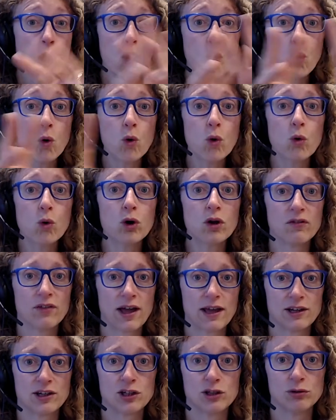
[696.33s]
all of
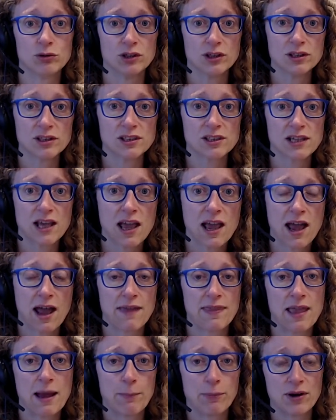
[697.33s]
that newness and
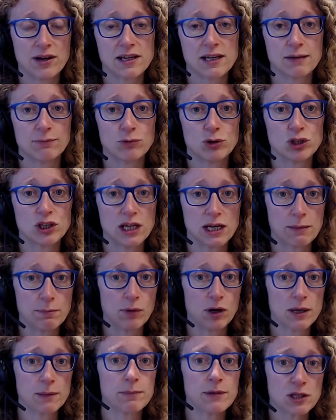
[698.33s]
that break in routine
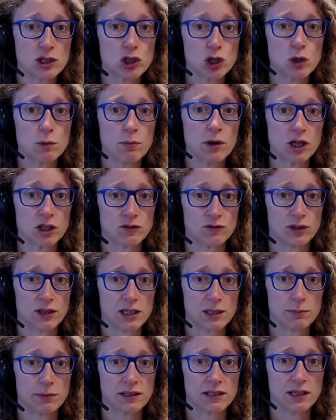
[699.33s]
might be too much for this
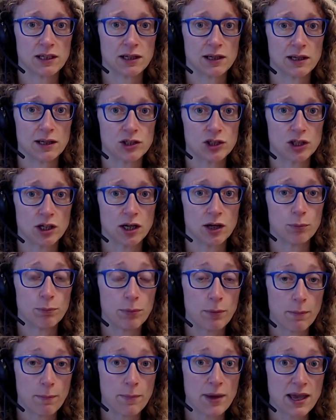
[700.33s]
particular child,
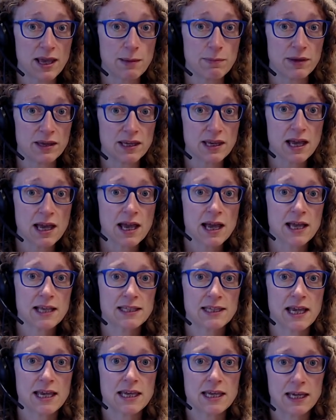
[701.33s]
but maybe
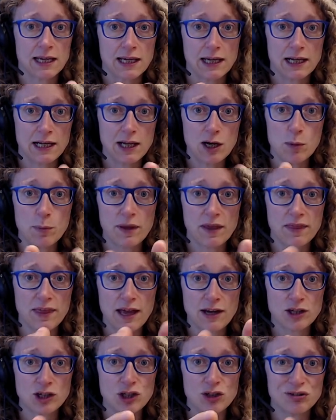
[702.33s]
taking a little bit of that
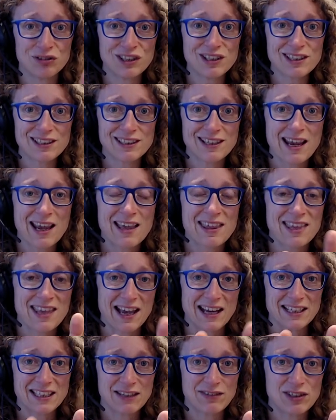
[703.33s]
newness, the
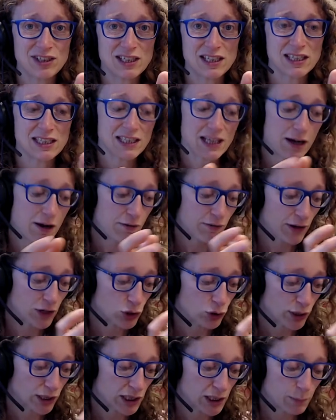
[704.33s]
activity itself, and
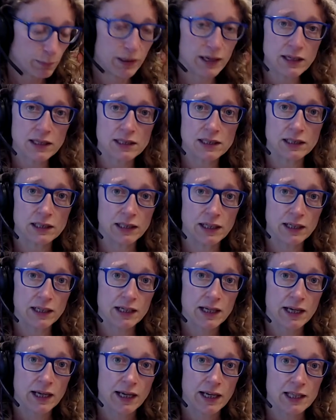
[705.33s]
transplanting it
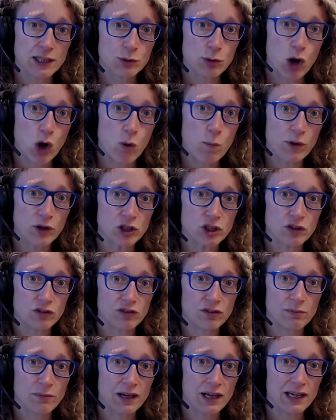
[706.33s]
into a whole bunch of
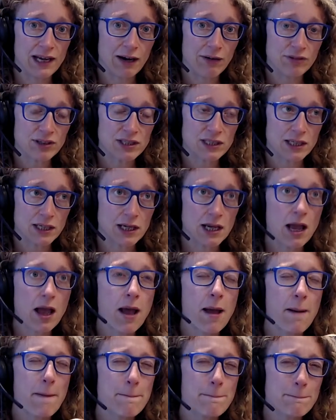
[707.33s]
familiarity
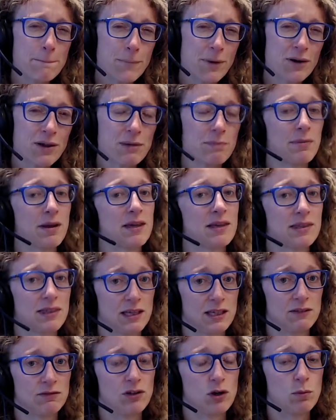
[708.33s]
might make
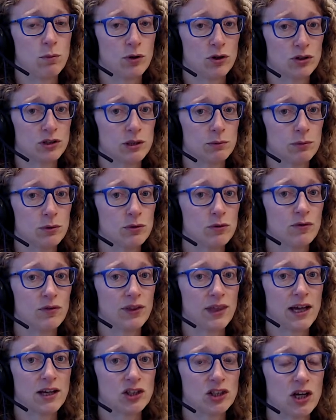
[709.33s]
this feel possible for
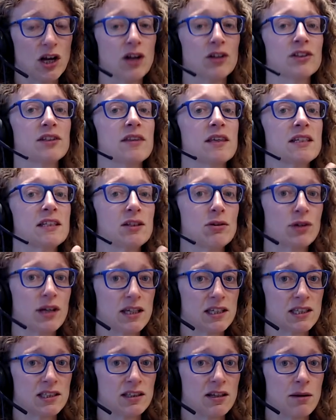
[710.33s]
that child and they still get
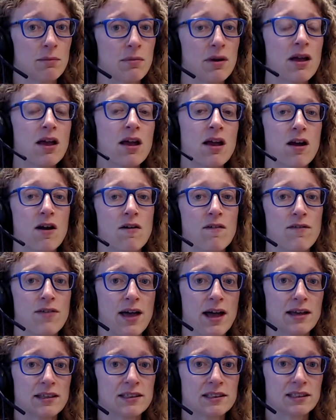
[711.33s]
some of
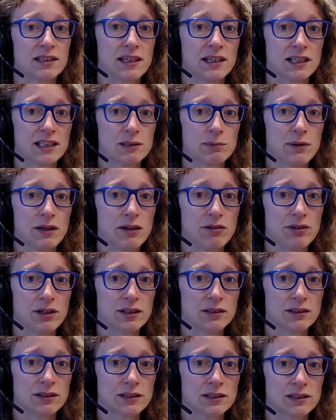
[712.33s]
that
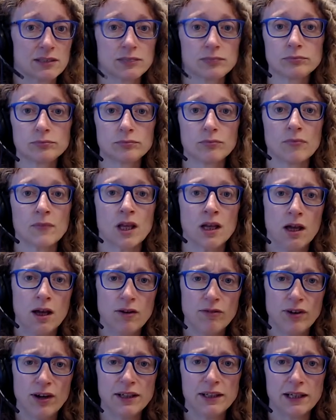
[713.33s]
experience.
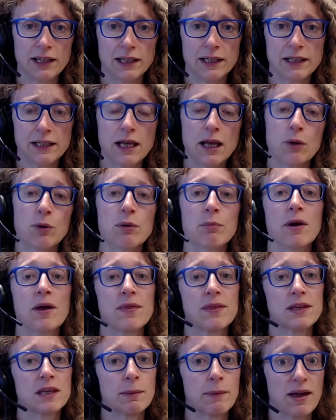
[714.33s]
Finally, we might
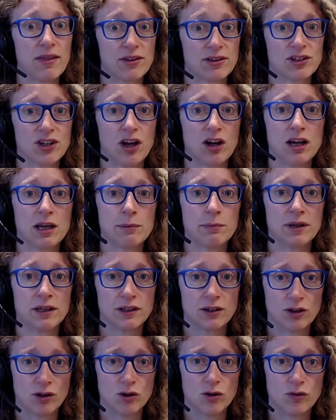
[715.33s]
think about the timing
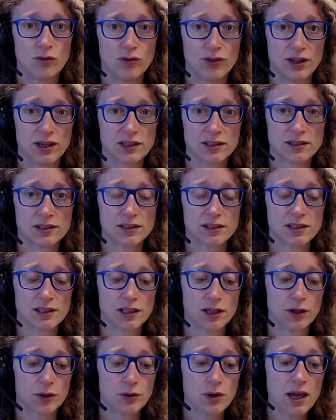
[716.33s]
of this.
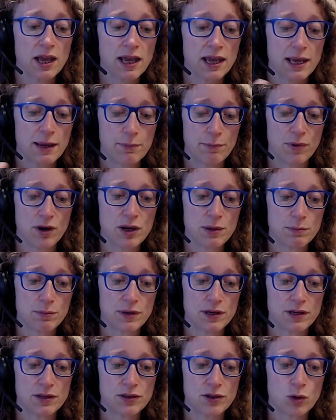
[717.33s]
So it might
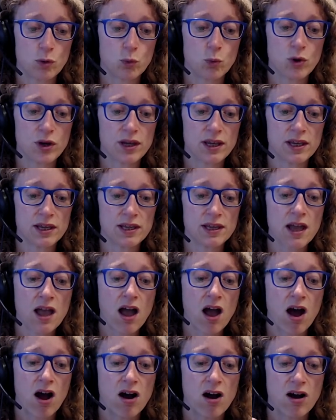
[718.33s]
be that we
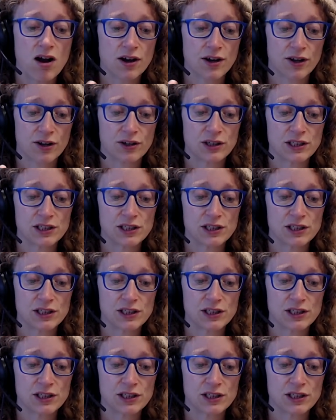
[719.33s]
are going